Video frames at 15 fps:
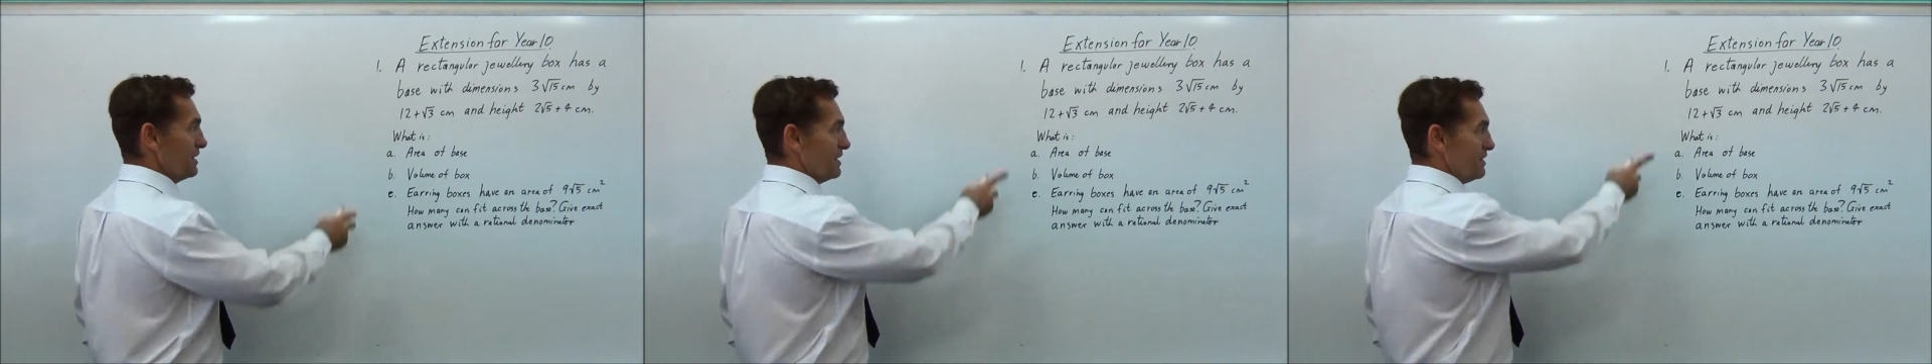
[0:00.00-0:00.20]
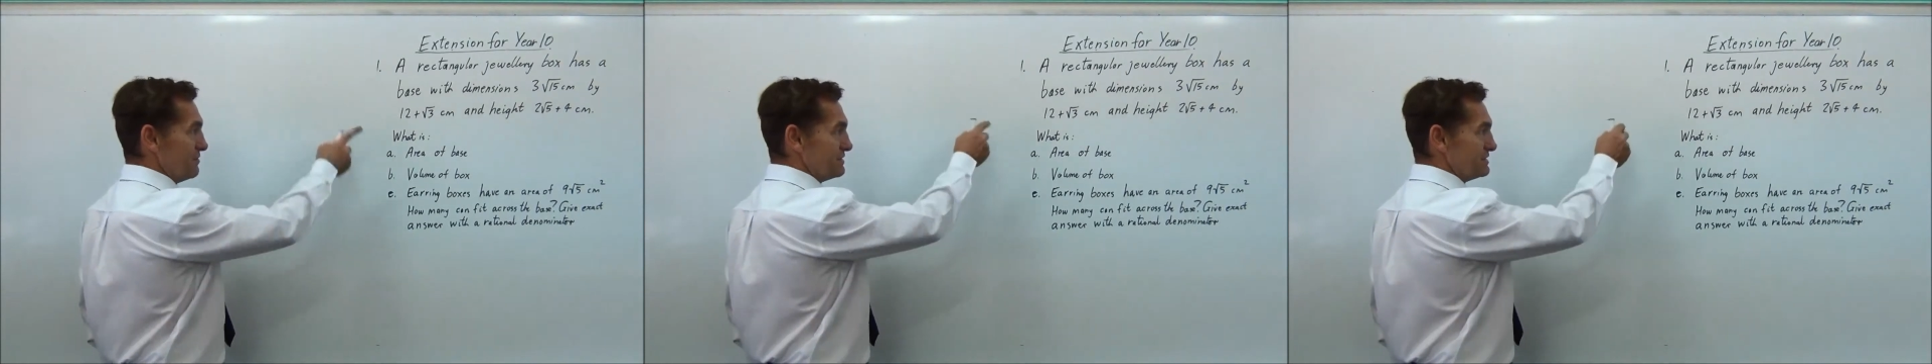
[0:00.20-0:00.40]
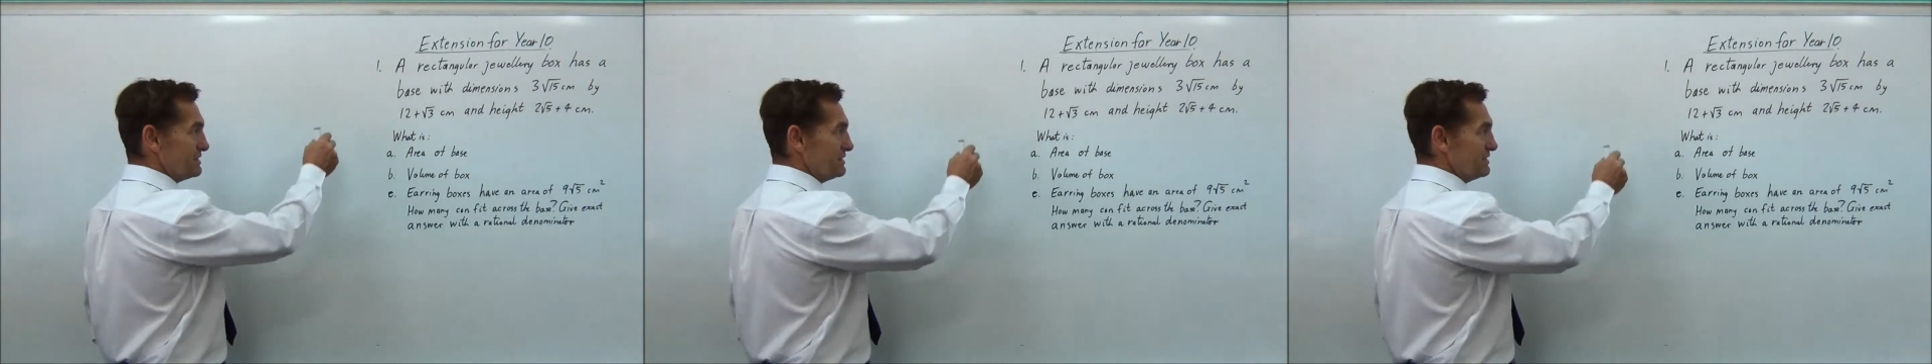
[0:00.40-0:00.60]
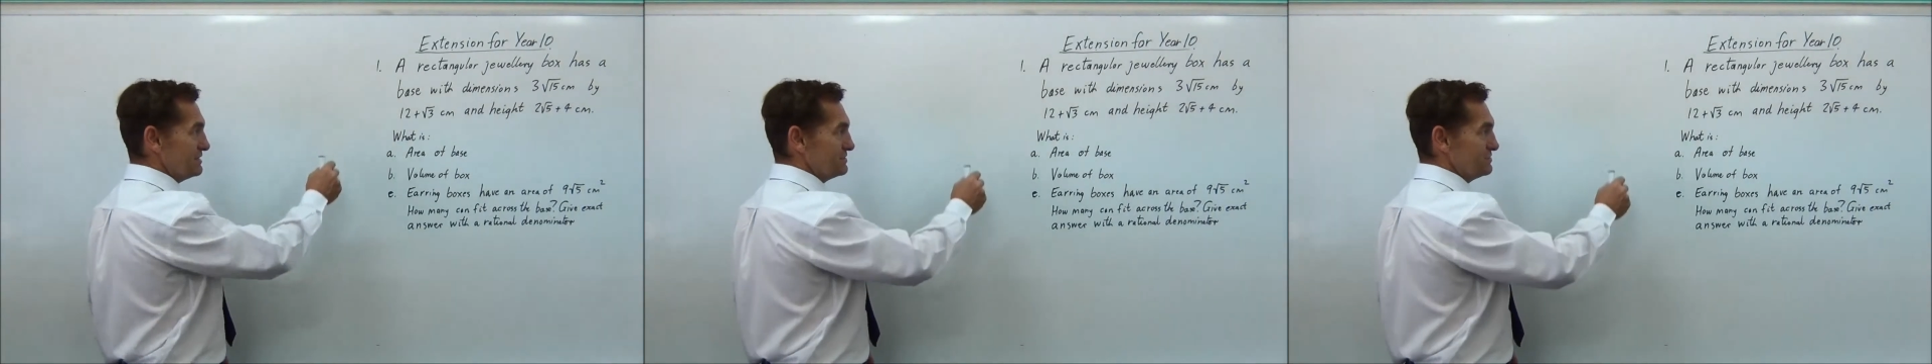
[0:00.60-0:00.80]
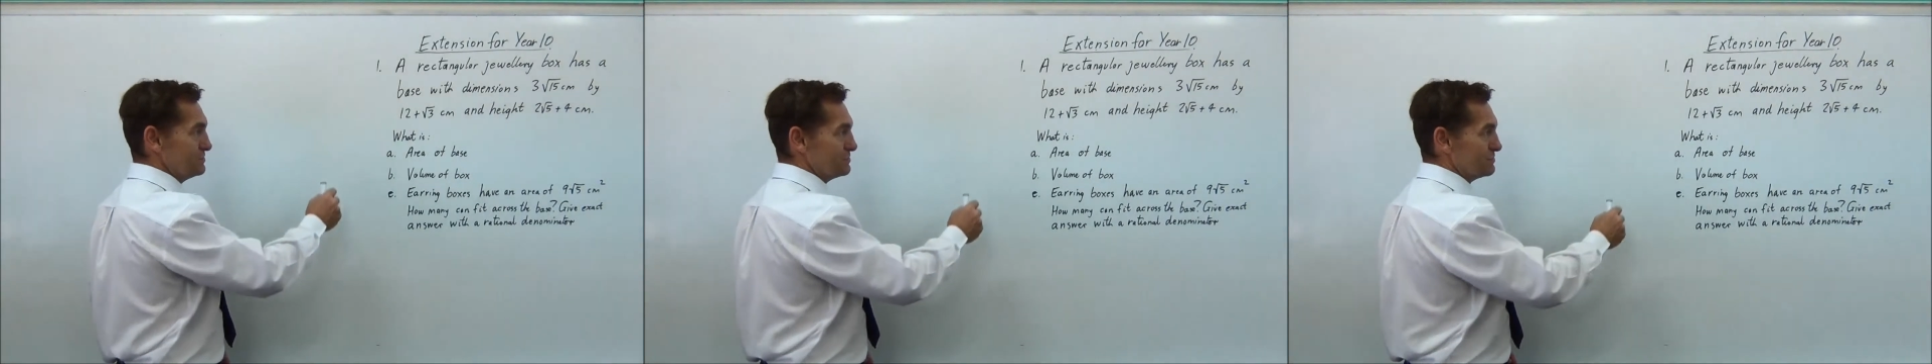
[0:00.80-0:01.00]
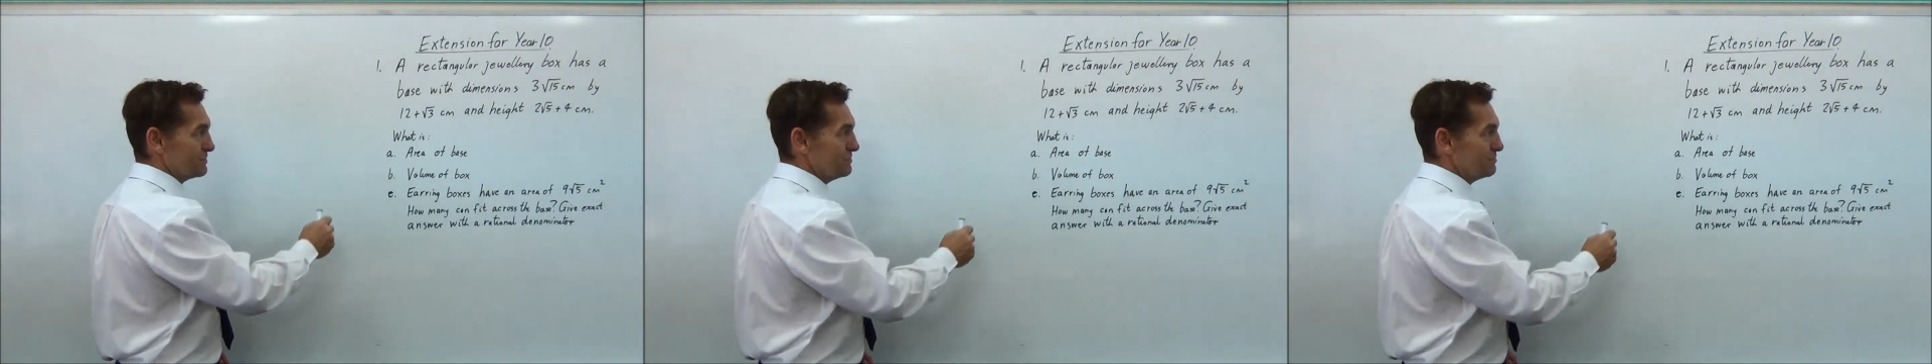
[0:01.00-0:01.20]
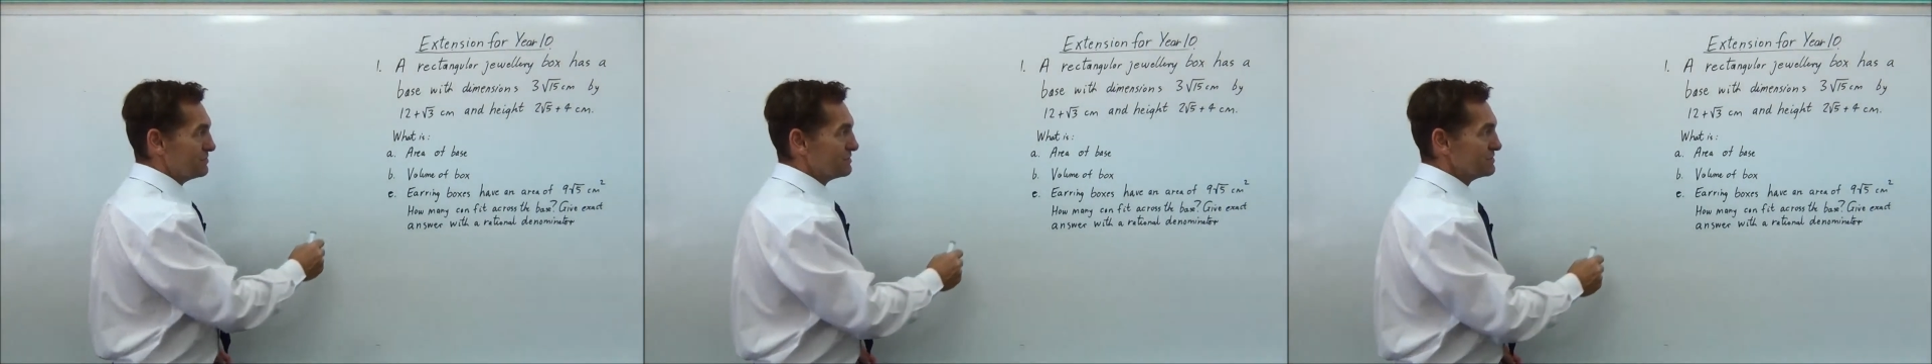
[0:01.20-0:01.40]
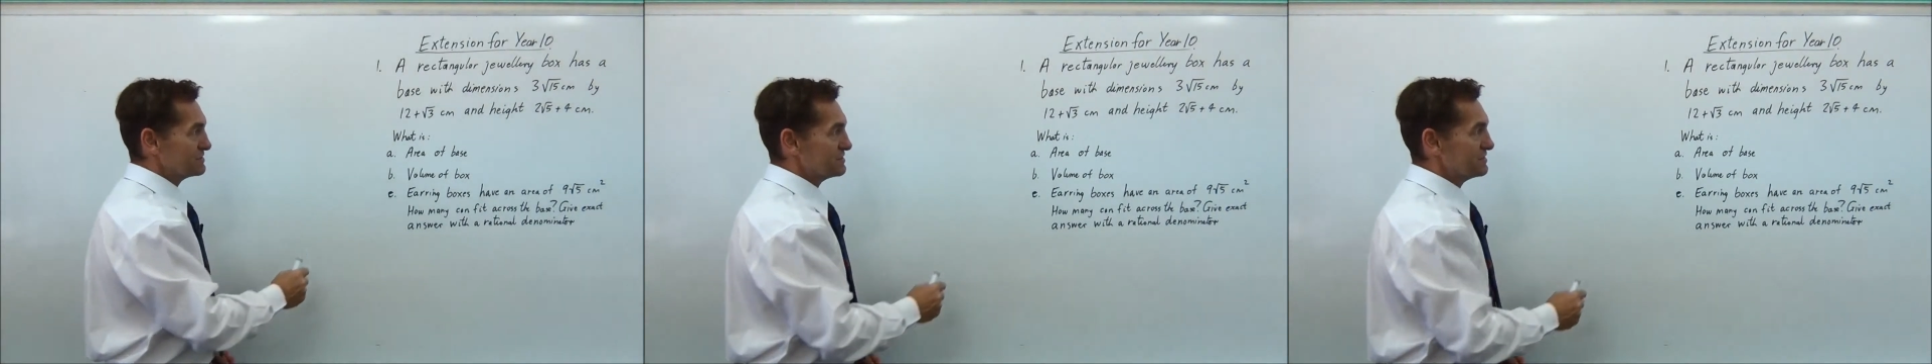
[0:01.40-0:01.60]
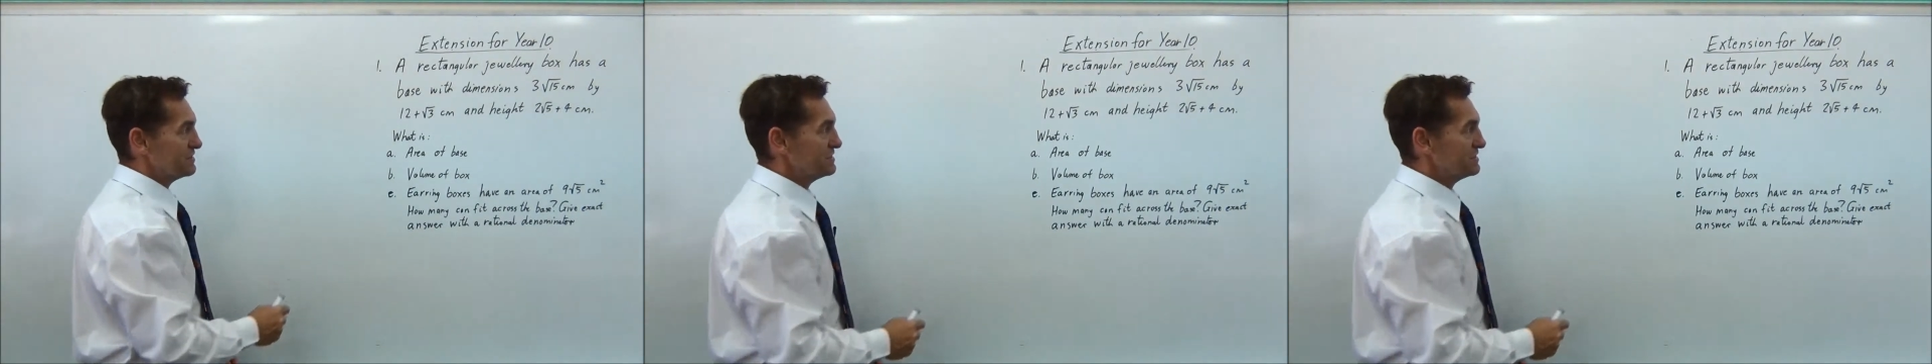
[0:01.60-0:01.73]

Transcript: A rectangular jewellery box